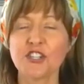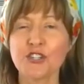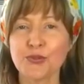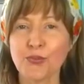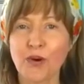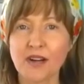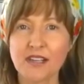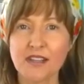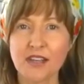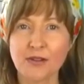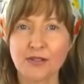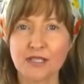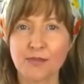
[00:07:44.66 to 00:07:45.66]
is one of
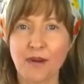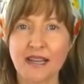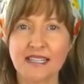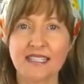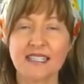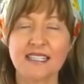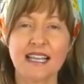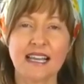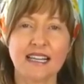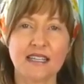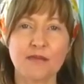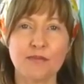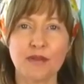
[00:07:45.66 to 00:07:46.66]
those spices that
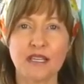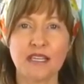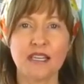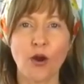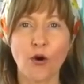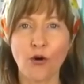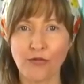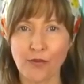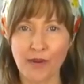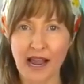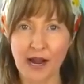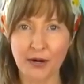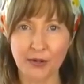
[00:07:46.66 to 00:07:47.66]
can be
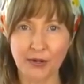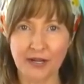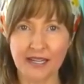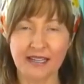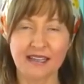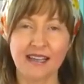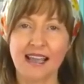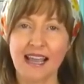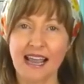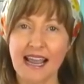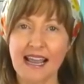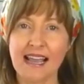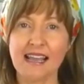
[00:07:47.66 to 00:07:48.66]
overpowering,
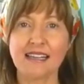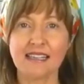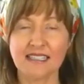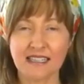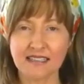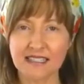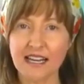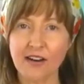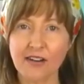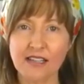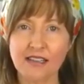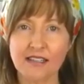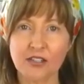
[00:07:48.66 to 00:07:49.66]
and it does
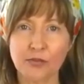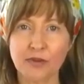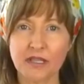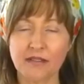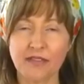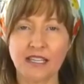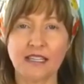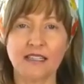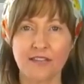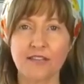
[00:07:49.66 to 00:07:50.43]
carry a little bit of heat.